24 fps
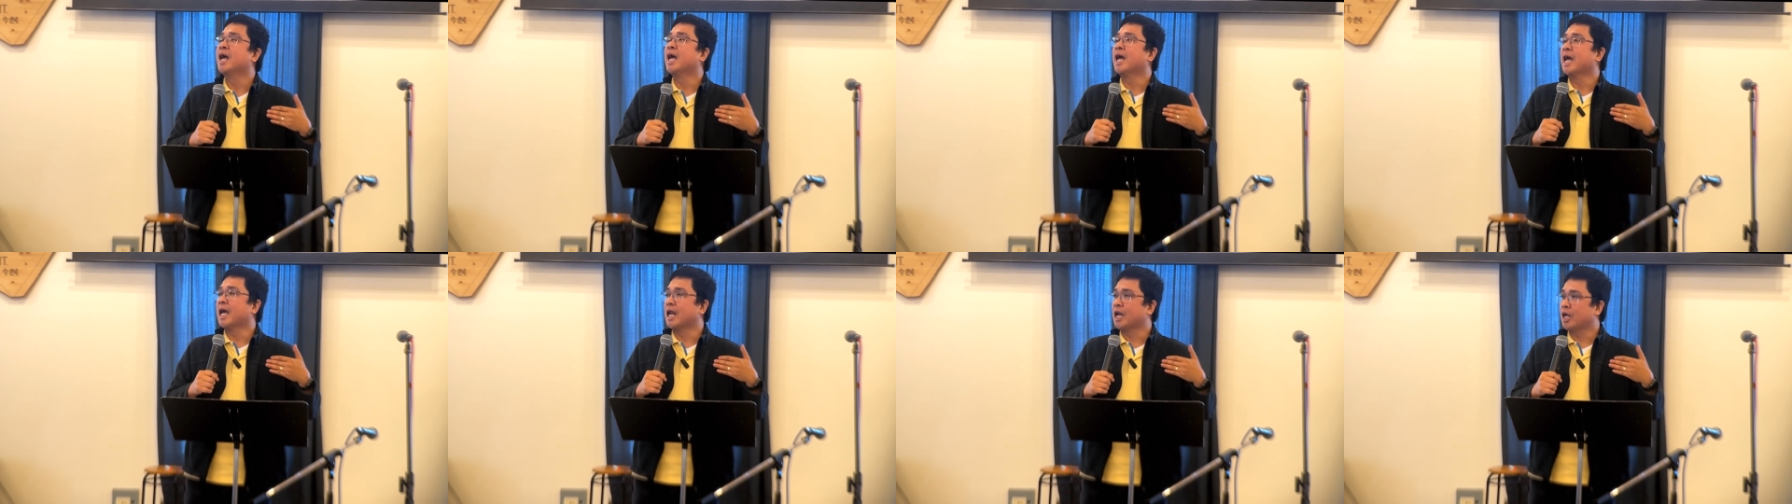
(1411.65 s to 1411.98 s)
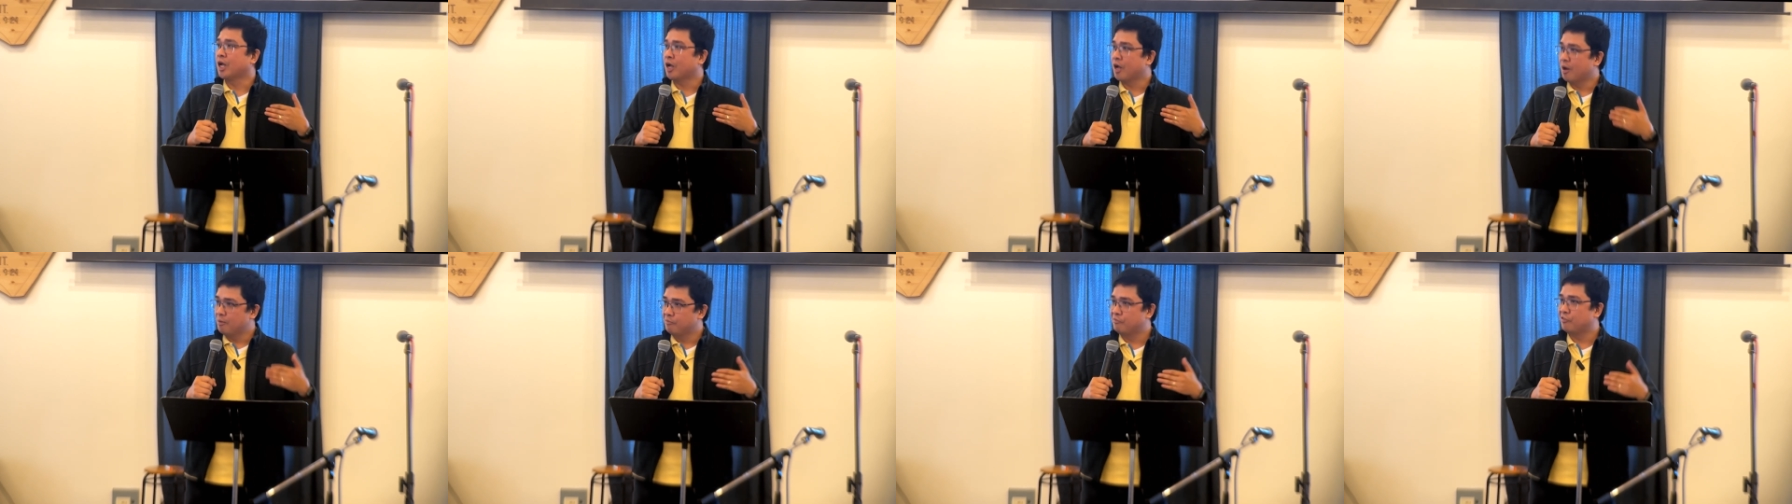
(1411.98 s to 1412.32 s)
and
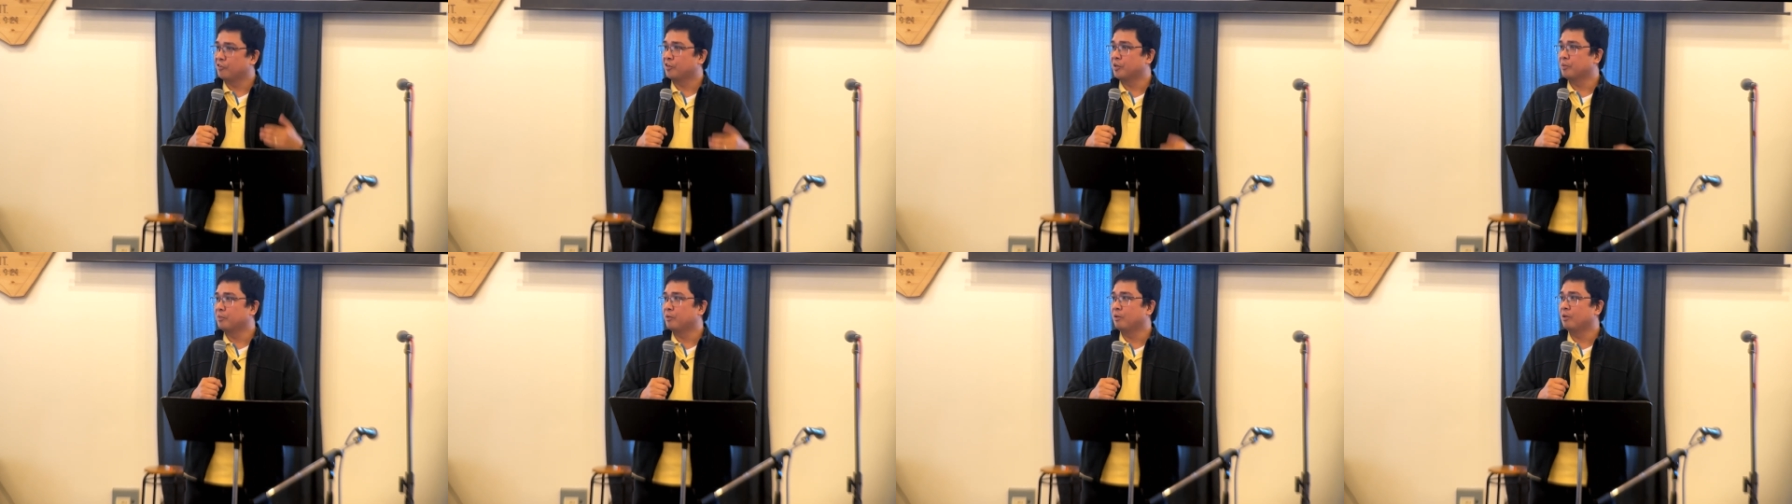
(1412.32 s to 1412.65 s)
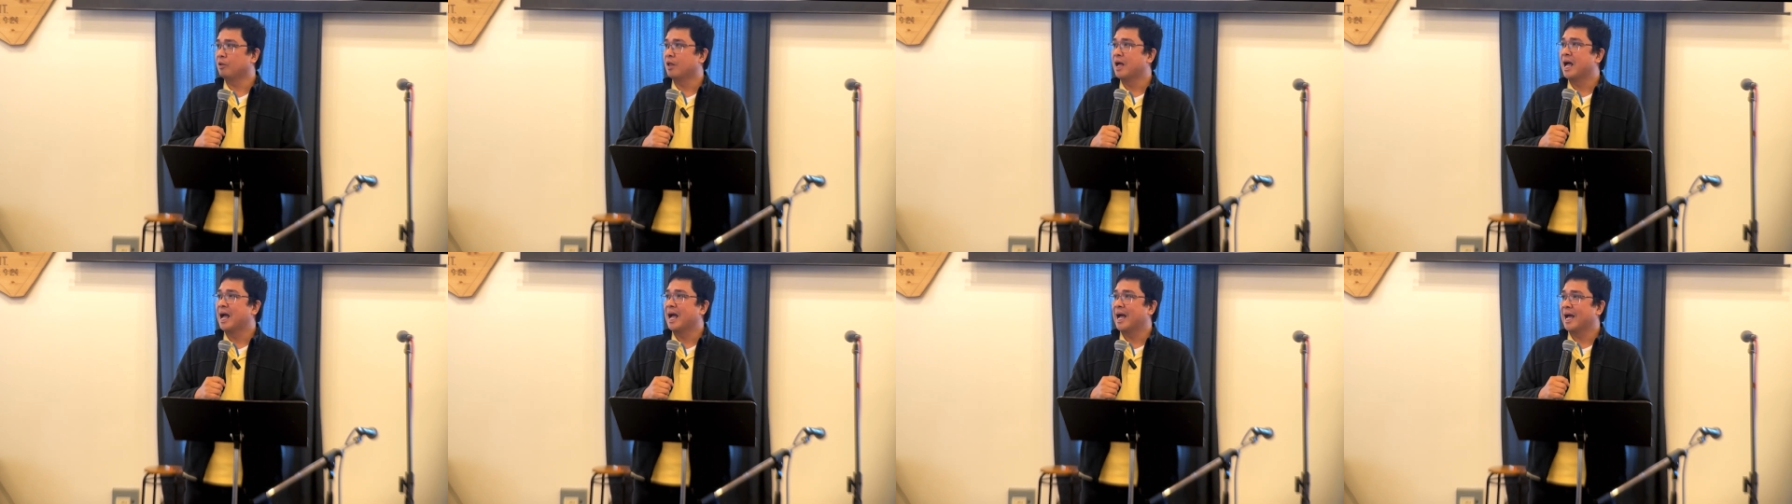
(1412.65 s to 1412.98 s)

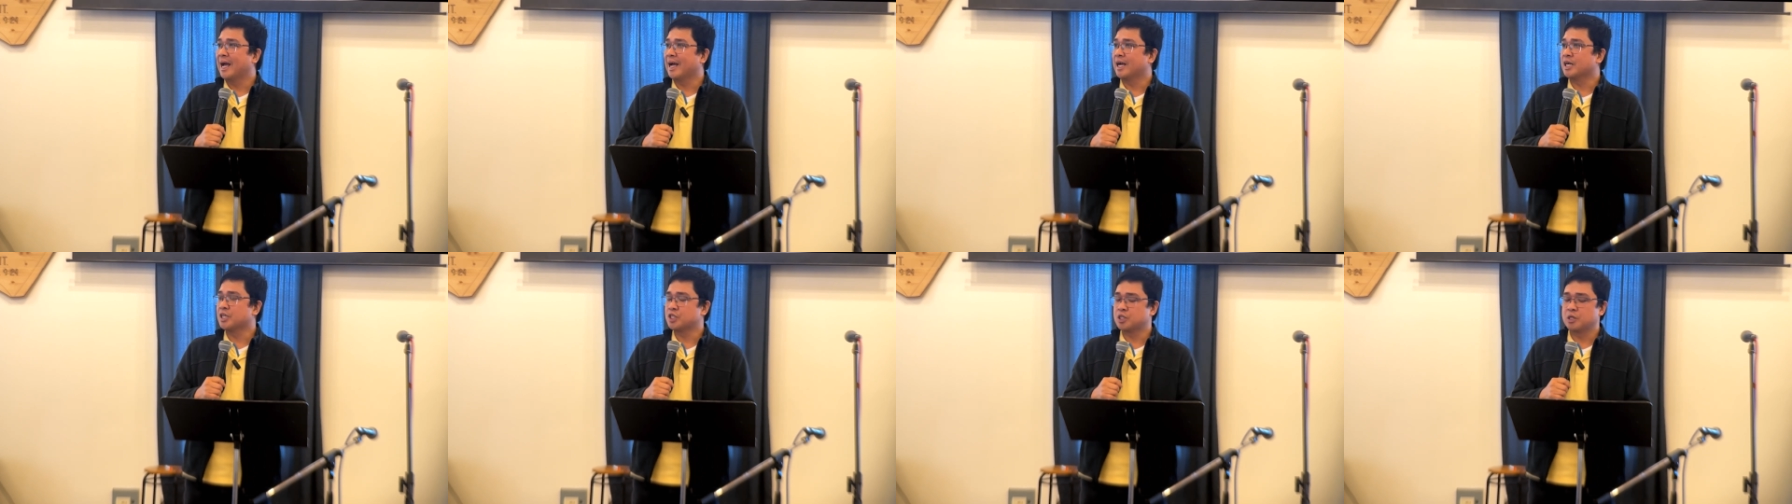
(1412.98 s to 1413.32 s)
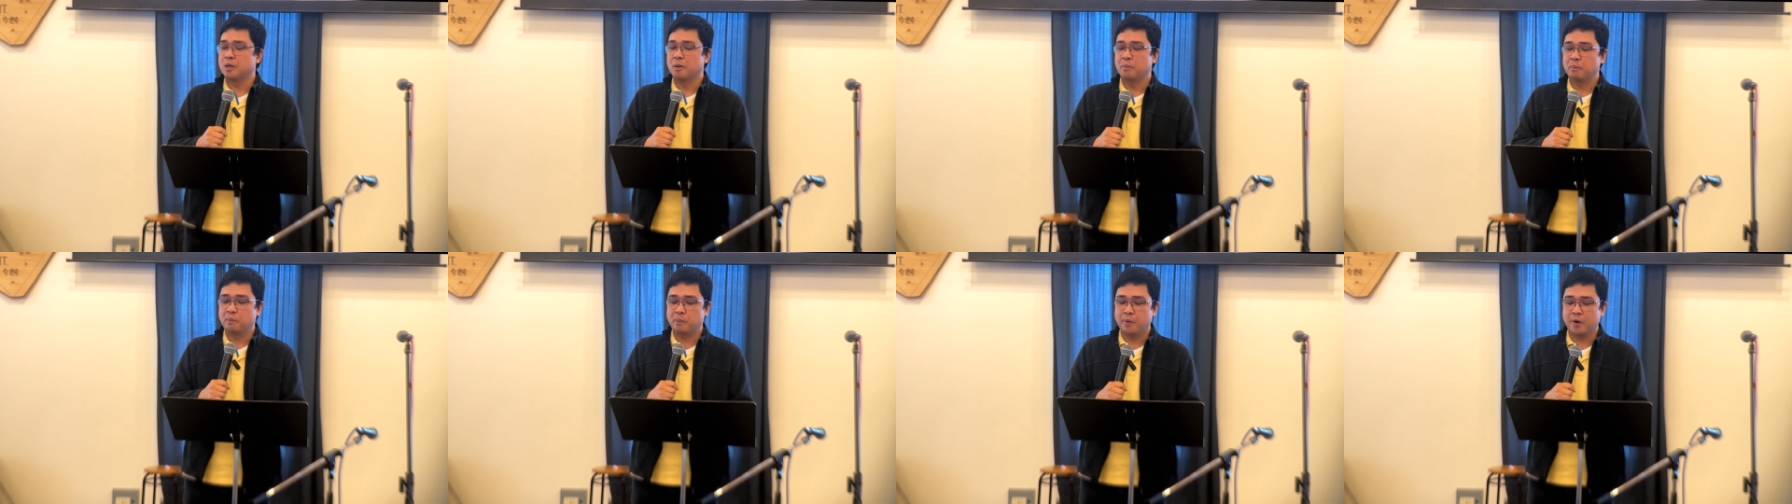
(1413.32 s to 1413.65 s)
comfortable as
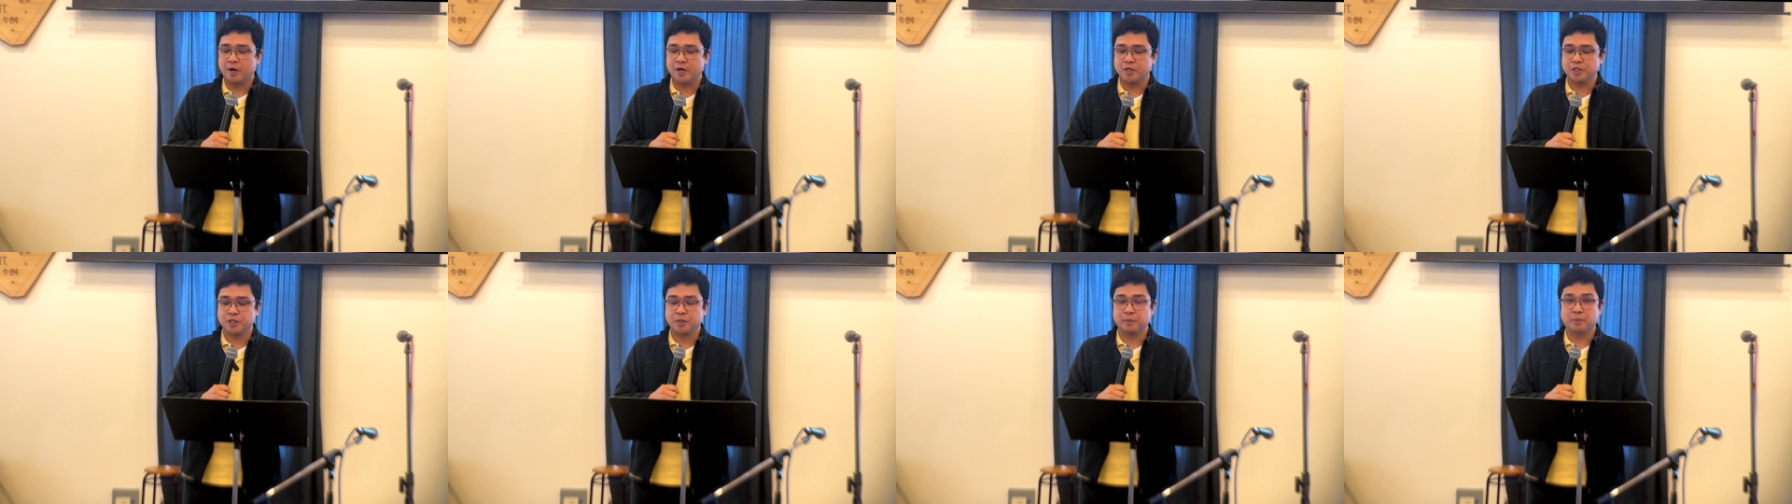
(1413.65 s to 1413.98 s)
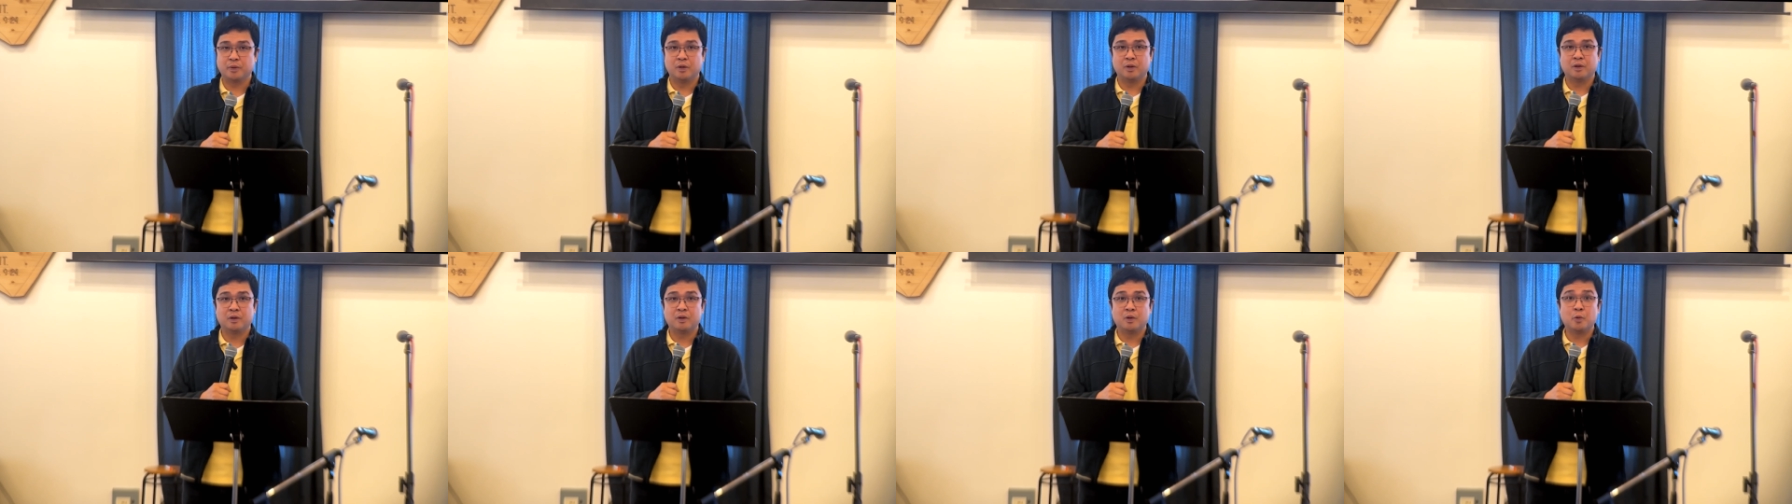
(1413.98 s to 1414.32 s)

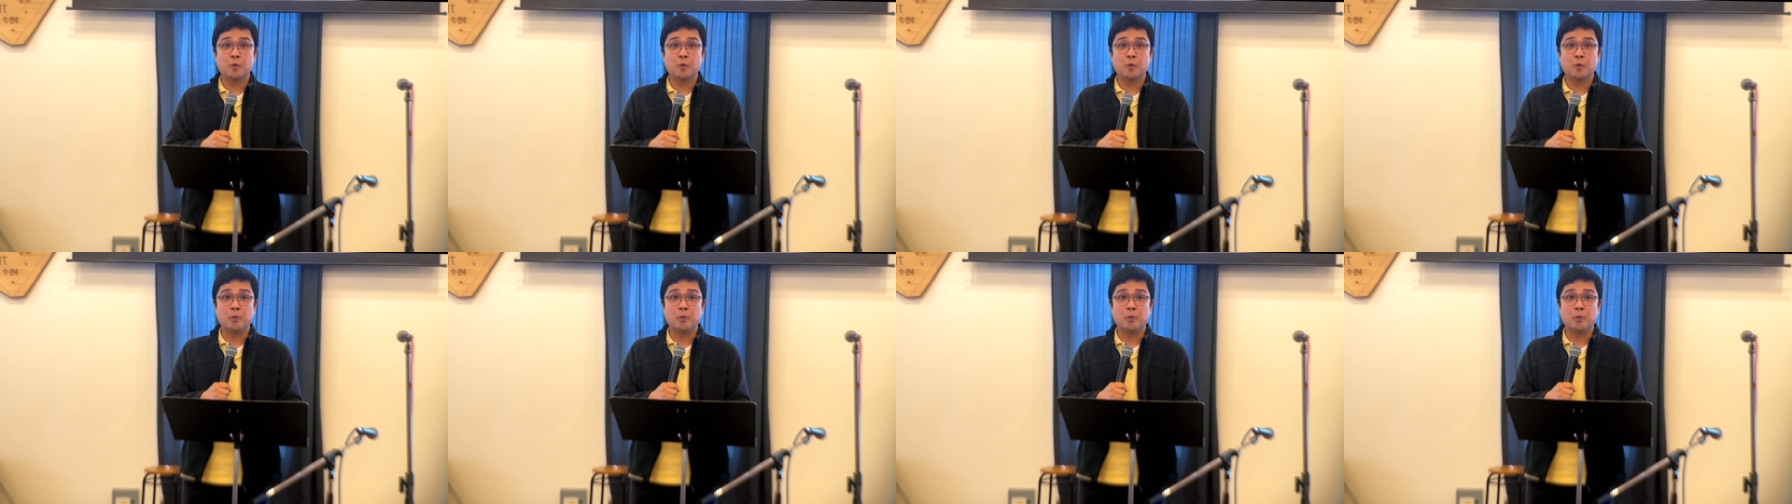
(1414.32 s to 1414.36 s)
possible.